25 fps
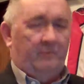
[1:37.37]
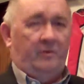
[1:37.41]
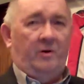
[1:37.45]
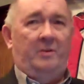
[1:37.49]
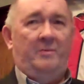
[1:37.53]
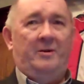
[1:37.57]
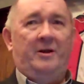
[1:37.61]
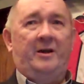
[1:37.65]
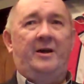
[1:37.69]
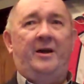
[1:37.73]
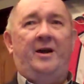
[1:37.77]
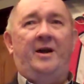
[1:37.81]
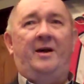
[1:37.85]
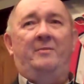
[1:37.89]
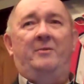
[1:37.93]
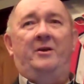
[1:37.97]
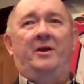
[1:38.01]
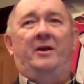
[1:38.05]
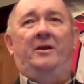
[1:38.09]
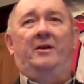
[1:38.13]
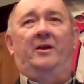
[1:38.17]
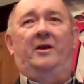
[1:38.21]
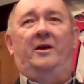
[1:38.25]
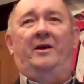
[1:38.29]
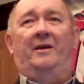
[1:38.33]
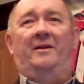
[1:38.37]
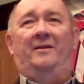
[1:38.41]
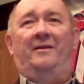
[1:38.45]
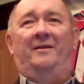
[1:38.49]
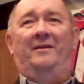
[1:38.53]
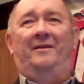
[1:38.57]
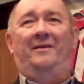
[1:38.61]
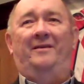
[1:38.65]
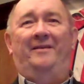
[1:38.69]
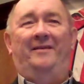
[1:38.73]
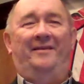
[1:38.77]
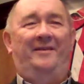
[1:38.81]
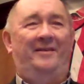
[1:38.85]
Birmingham, England.
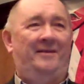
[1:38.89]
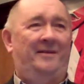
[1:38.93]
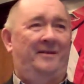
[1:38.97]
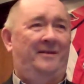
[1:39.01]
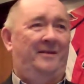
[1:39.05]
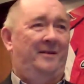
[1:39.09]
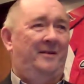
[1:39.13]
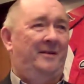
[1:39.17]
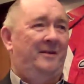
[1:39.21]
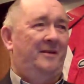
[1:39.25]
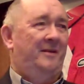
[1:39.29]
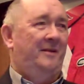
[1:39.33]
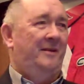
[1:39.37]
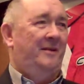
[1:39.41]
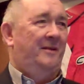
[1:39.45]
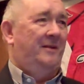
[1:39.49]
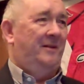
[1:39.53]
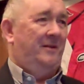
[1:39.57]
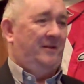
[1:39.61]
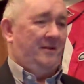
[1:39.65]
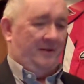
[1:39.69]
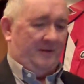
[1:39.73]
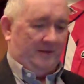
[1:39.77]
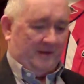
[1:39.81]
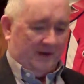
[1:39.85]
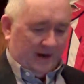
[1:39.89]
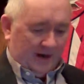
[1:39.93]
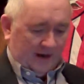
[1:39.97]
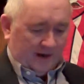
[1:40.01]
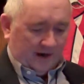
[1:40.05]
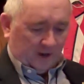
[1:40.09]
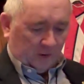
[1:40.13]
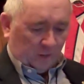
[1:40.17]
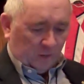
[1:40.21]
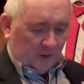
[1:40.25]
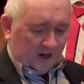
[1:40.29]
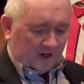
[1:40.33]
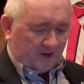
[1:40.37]
Oh.
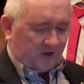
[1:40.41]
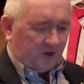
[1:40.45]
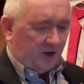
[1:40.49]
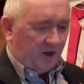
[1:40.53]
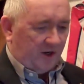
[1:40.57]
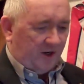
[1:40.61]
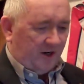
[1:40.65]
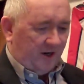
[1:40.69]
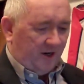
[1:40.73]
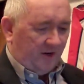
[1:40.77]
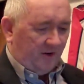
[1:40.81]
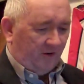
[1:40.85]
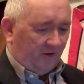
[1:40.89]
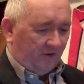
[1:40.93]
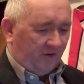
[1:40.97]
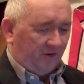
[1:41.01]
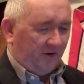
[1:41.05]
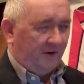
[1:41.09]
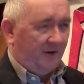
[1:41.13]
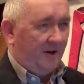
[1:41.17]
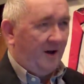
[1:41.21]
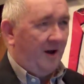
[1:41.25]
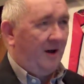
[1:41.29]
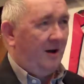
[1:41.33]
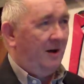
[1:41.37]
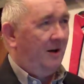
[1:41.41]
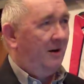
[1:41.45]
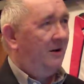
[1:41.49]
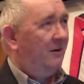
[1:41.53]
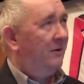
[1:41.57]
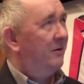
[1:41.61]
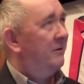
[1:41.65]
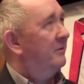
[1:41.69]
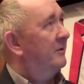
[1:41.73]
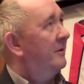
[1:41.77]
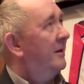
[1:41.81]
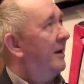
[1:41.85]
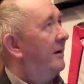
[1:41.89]
Now the question is,
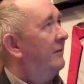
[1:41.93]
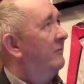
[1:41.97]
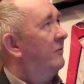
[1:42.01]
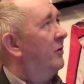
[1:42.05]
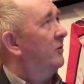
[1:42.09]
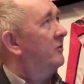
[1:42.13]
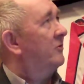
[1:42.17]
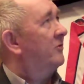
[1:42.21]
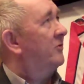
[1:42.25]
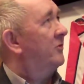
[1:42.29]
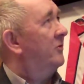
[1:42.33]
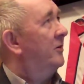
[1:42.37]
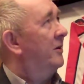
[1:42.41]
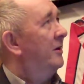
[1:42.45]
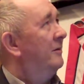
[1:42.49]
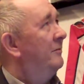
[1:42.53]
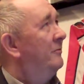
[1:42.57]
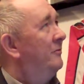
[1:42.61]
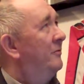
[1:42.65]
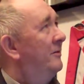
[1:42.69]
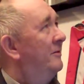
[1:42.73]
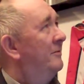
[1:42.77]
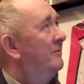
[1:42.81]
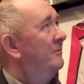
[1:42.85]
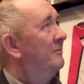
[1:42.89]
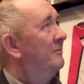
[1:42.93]
no, we've got to vote, Steve.